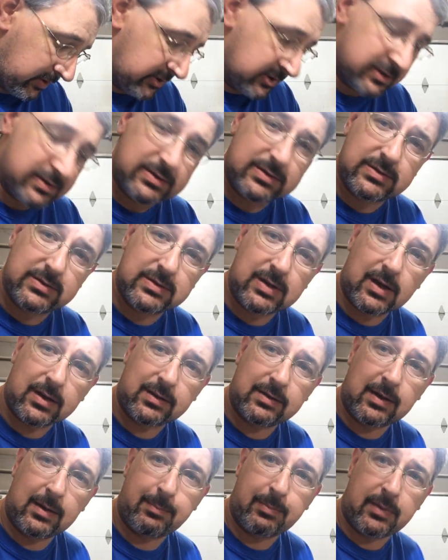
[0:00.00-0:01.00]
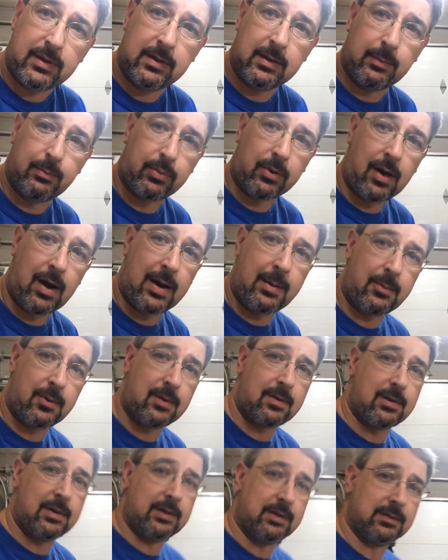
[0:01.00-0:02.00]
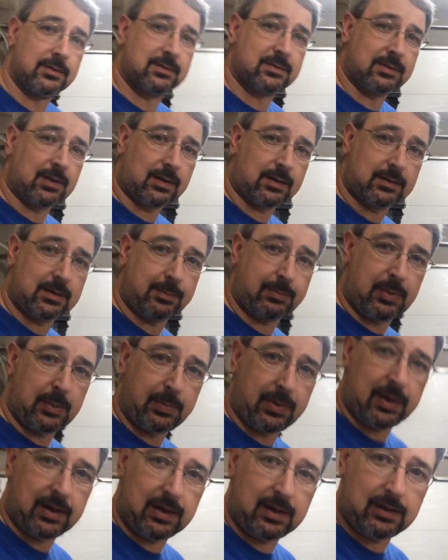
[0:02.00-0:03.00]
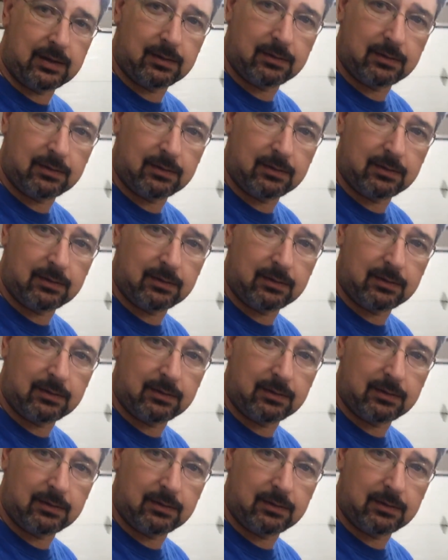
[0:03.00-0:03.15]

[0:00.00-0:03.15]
just sucked up the primer and sucked up the paint